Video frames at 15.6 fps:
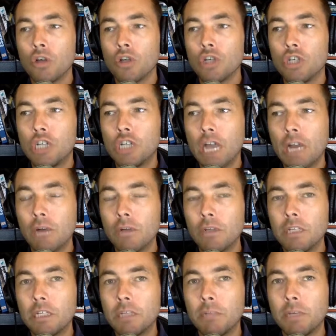
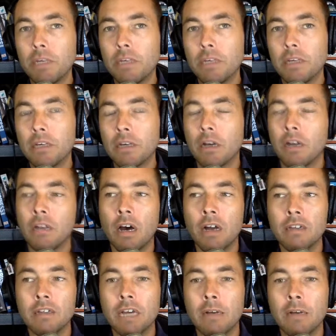Generally speaking, a
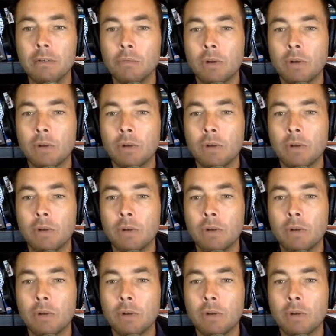lot of times